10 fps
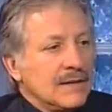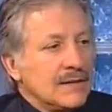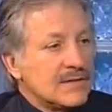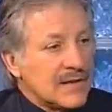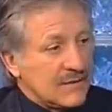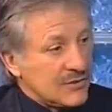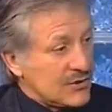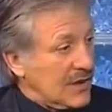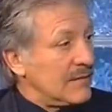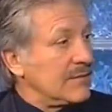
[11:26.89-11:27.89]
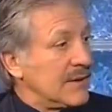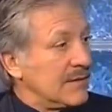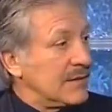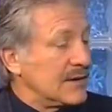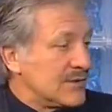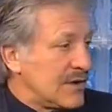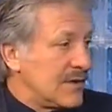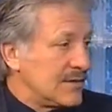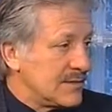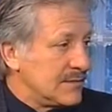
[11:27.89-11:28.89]
let's have a shared parenting, let's
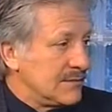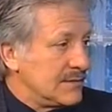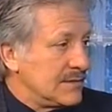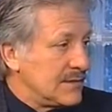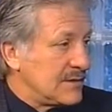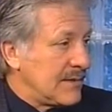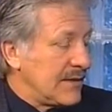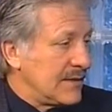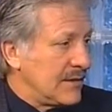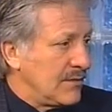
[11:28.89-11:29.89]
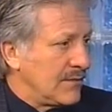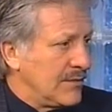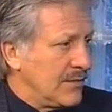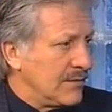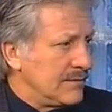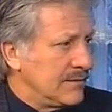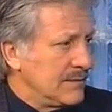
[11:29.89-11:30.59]
share this, this parenting going forward.